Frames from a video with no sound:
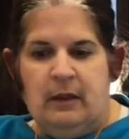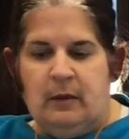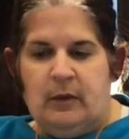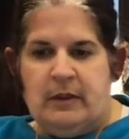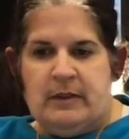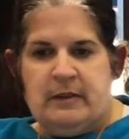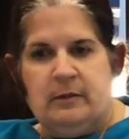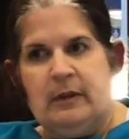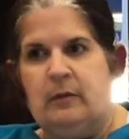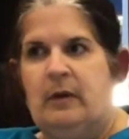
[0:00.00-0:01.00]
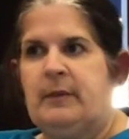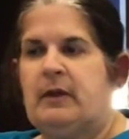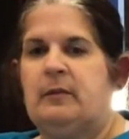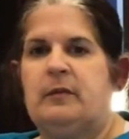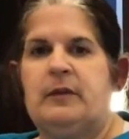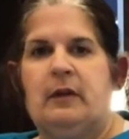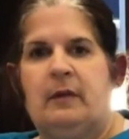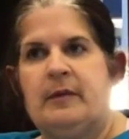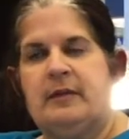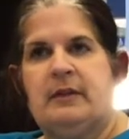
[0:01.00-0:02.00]
Whereas they were like, well, I'm not going to move to
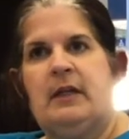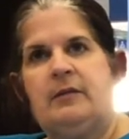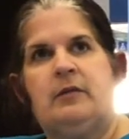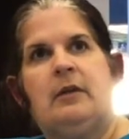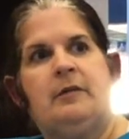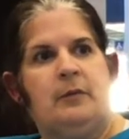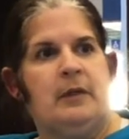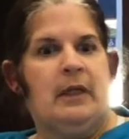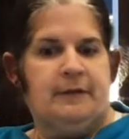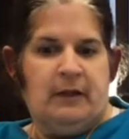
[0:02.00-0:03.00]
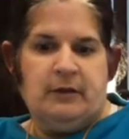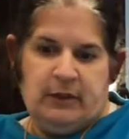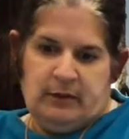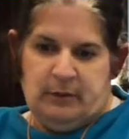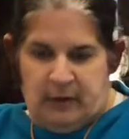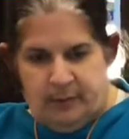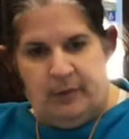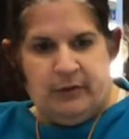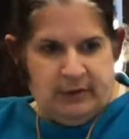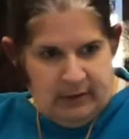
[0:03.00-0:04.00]
Yarmouth because then I have to drive four and a half hours to get to an
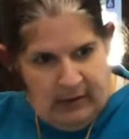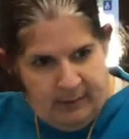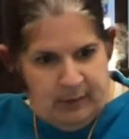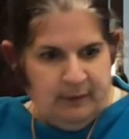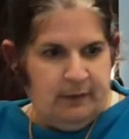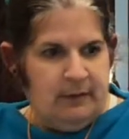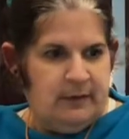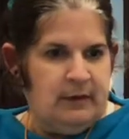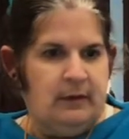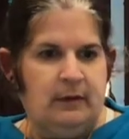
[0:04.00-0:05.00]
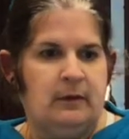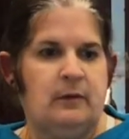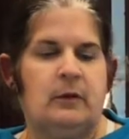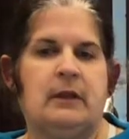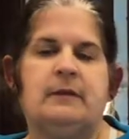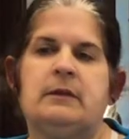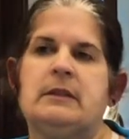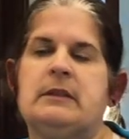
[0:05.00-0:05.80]
airport just to hop over and see, you know, whatever.